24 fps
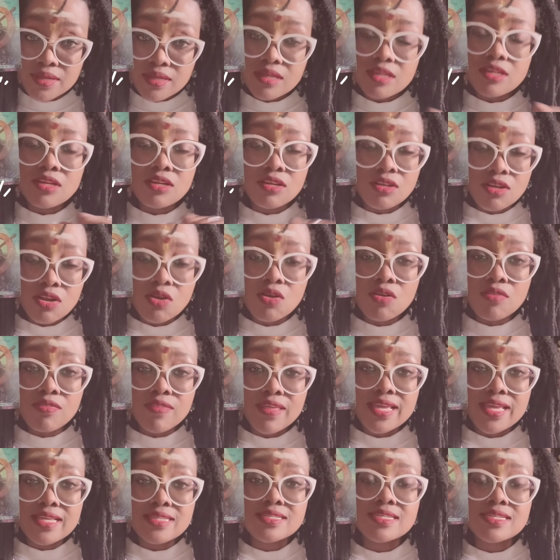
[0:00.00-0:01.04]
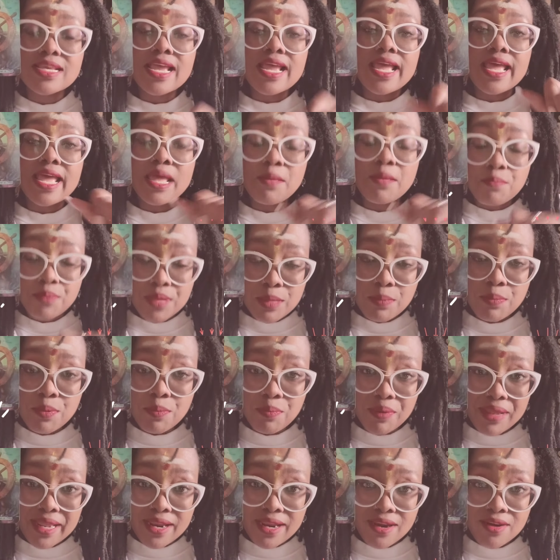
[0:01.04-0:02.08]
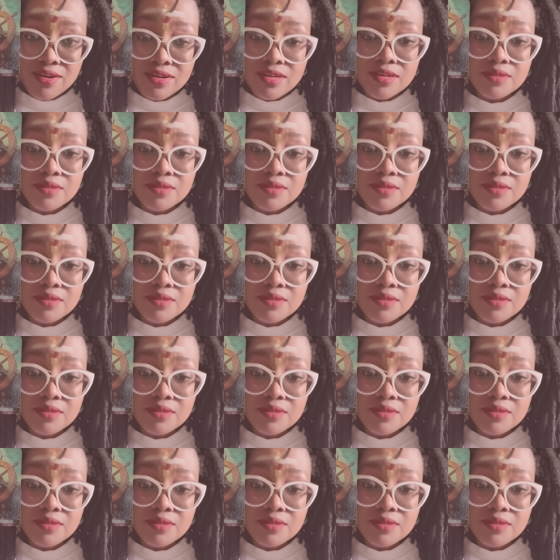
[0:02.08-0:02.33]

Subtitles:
Know this and be prepared.